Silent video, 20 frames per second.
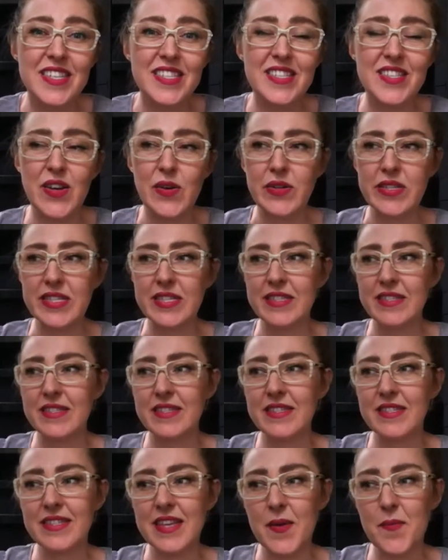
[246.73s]
So it's
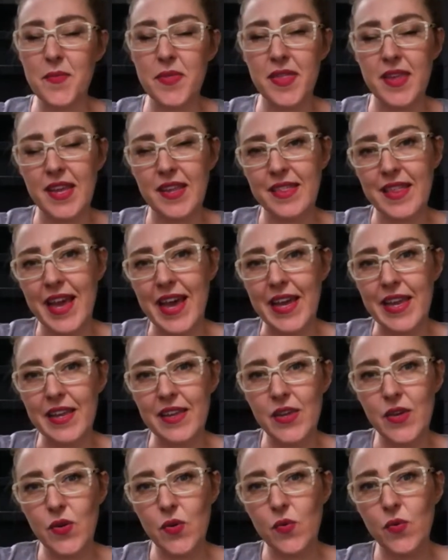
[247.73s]
something that
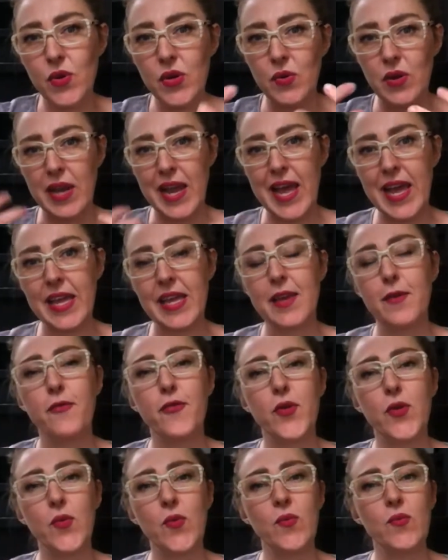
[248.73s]
you would like
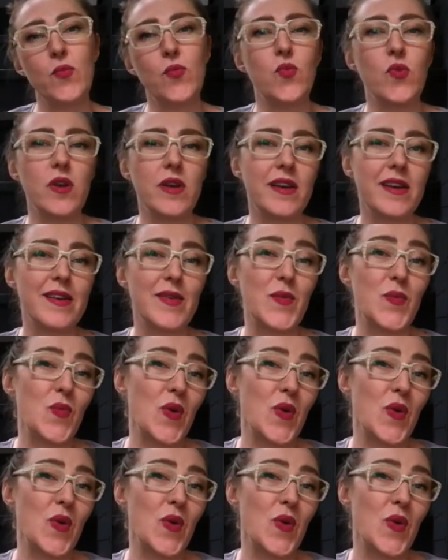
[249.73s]
if you would